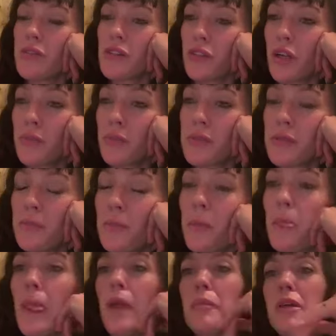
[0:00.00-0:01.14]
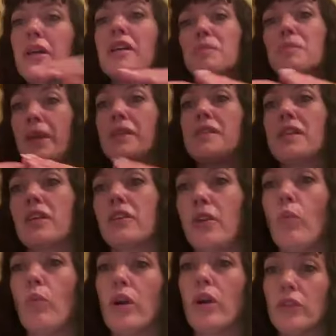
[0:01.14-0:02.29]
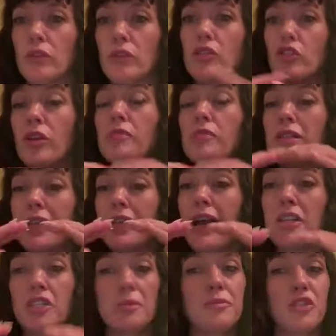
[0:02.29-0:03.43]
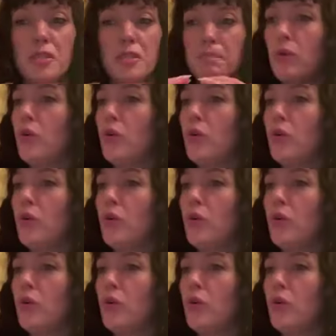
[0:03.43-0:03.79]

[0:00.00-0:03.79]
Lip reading: stirrups, because basically where those stirrups attach just